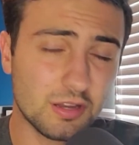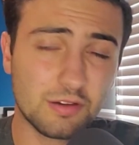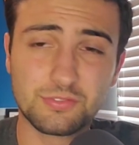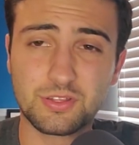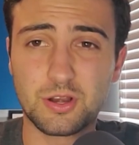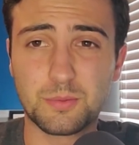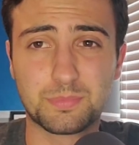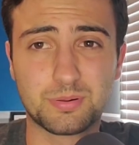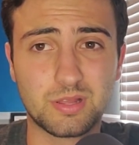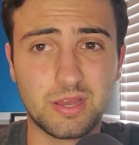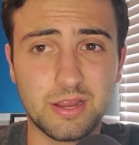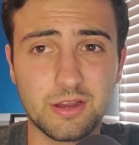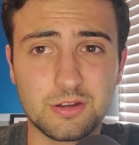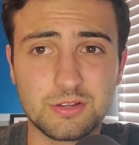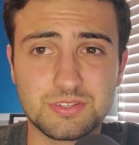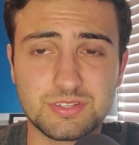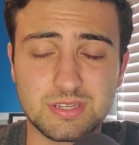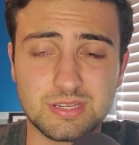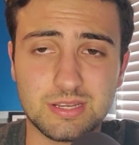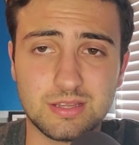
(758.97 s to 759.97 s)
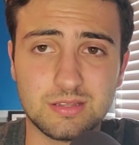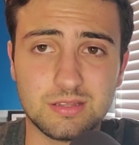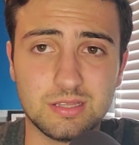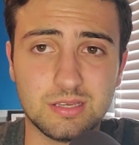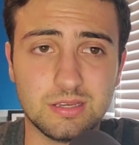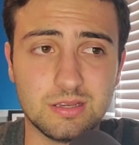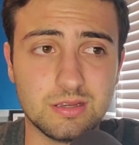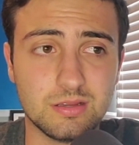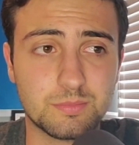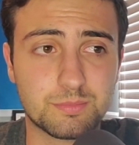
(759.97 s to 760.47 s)
their players in
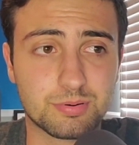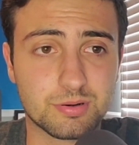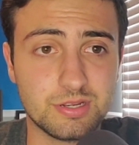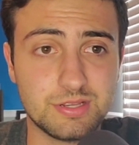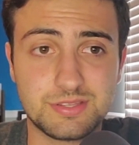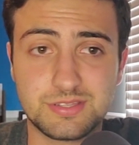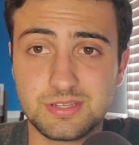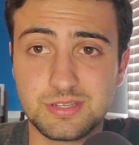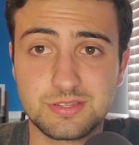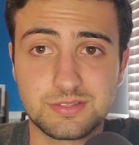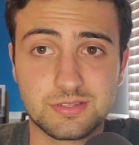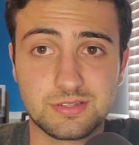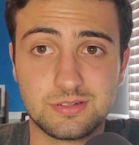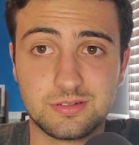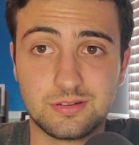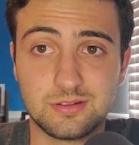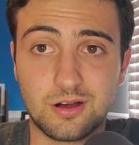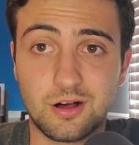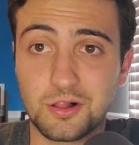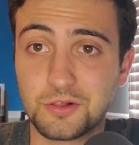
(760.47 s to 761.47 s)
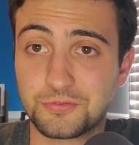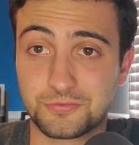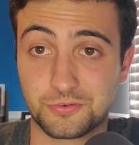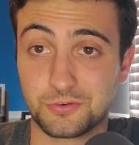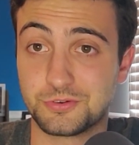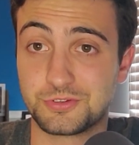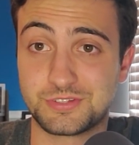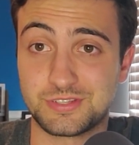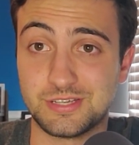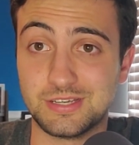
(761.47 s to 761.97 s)
the preseason all
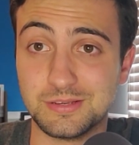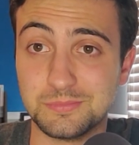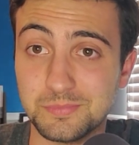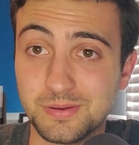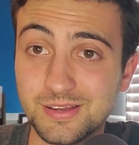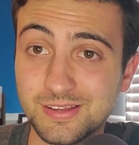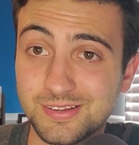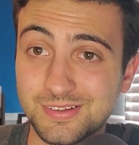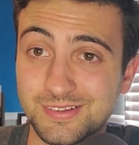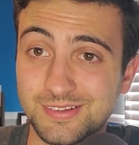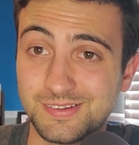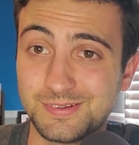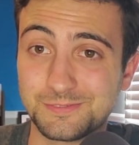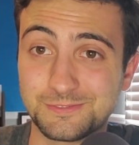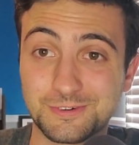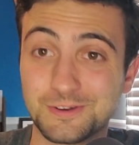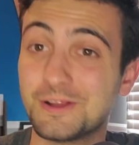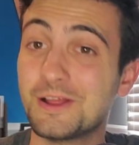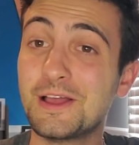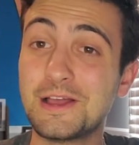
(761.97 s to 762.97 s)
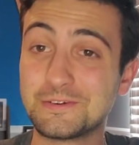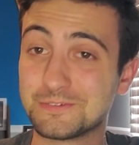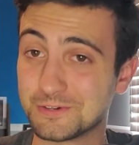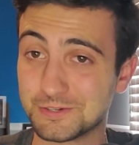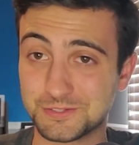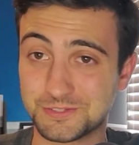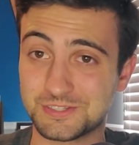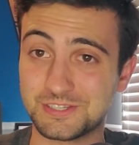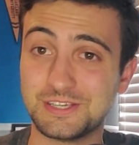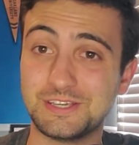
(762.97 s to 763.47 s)
first team,
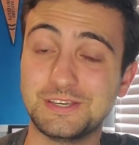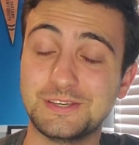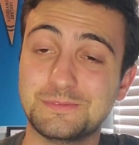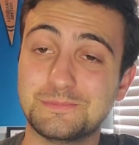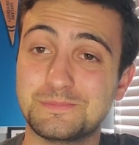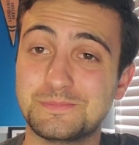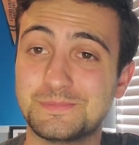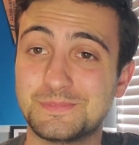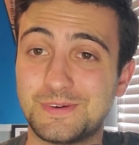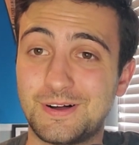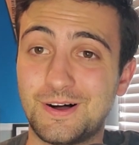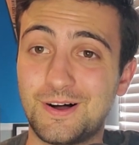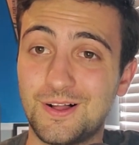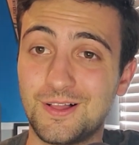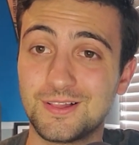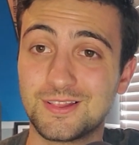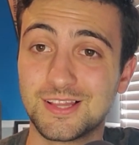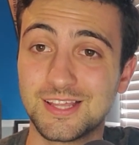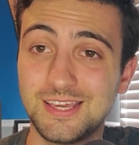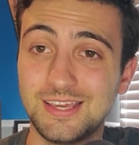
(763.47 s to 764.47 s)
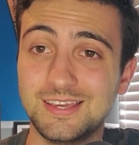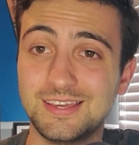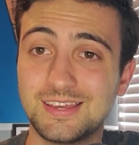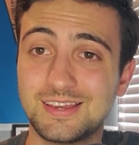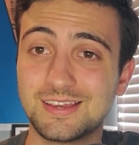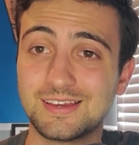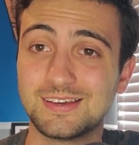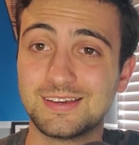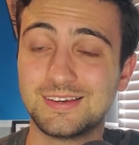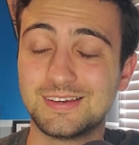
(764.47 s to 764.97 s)
first team all
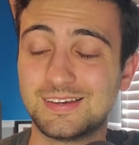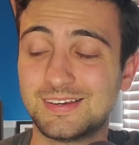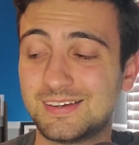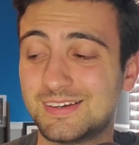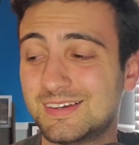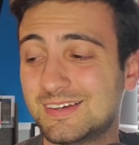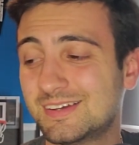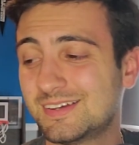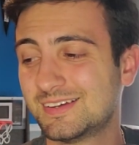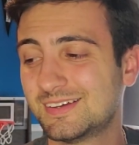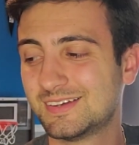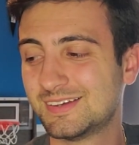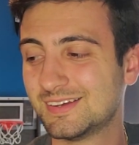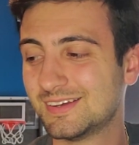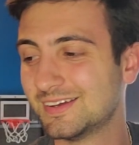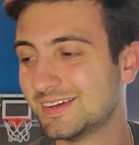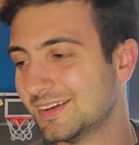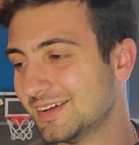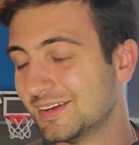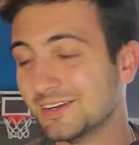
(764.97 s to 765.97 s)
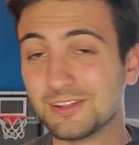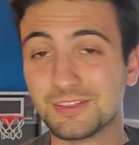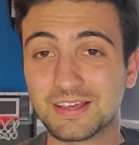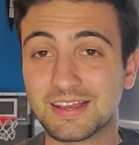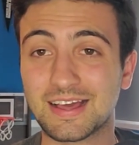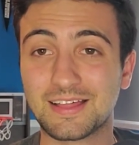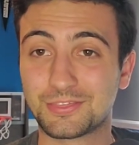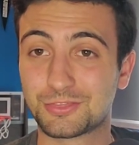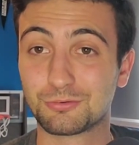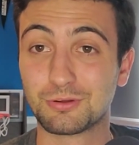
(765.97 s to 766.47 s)
league. They
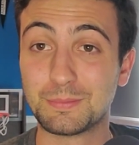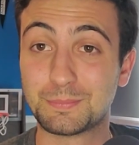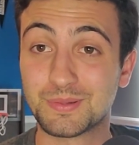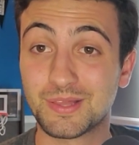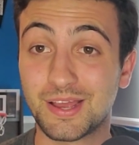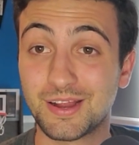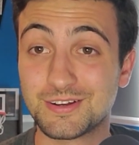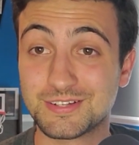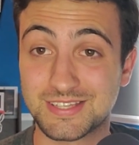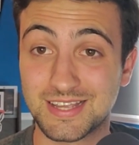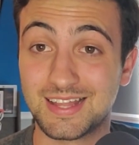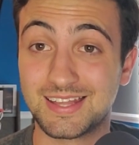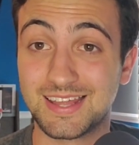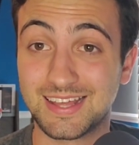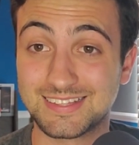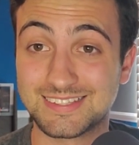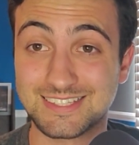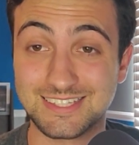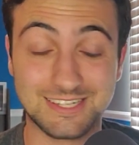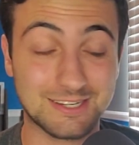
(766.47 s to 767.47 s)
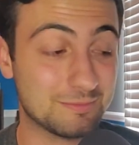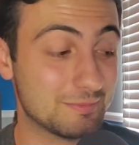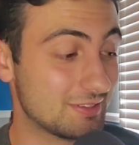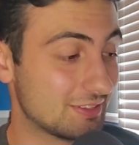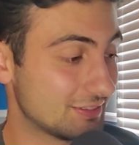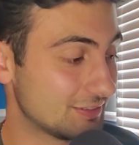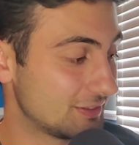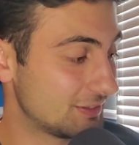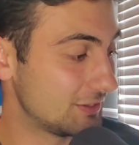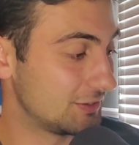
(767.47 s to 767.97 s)
got 3 players on that team,
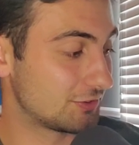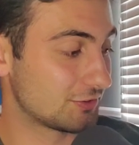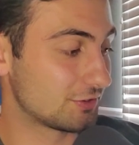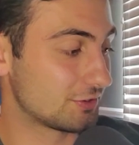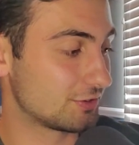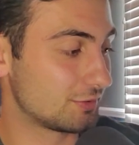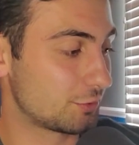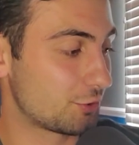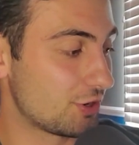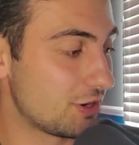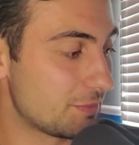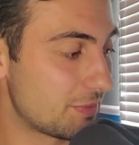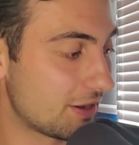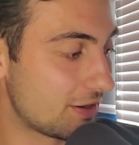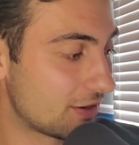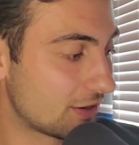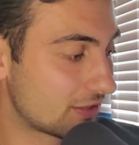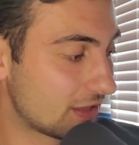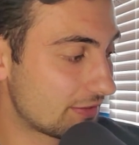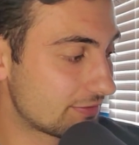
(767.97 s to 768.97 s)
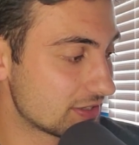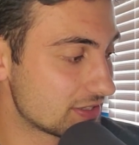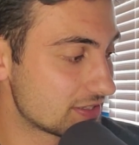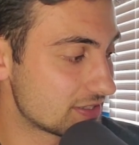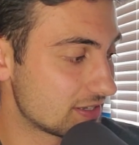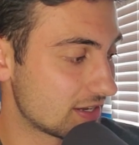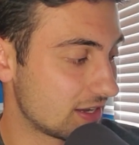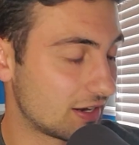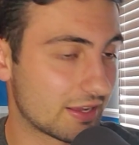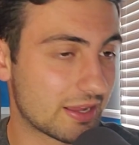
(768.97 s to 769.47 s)
either Green Bay or Cleveland
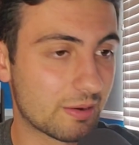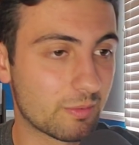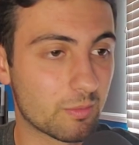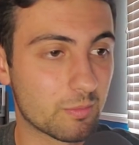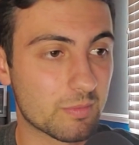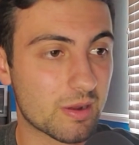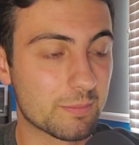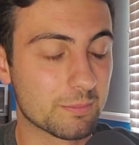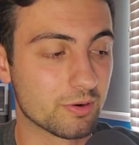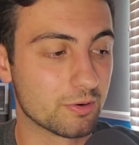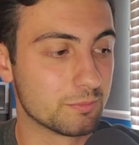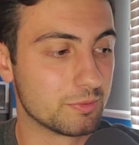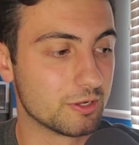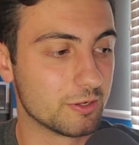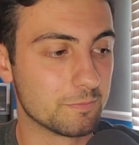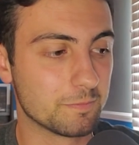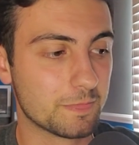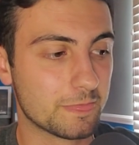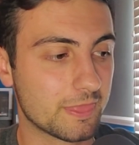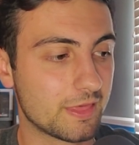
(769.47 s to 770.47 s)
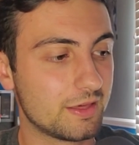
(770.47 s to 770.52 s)
State. I can't remember, but